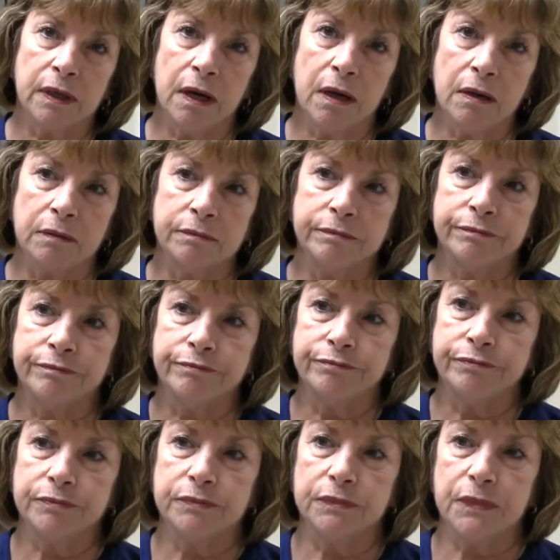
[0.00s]

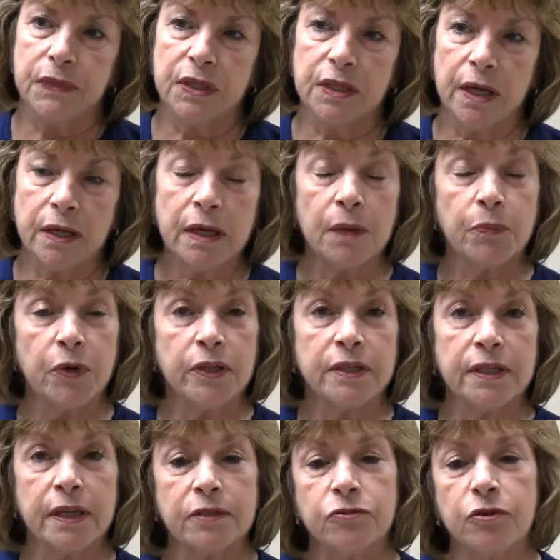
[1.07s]
operate
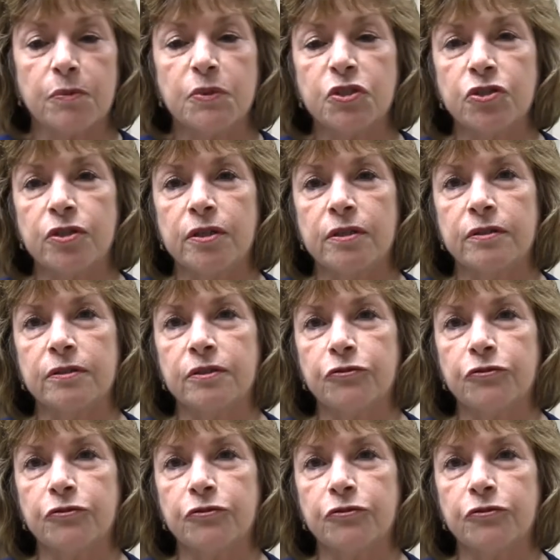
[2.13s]
the x-ray machines,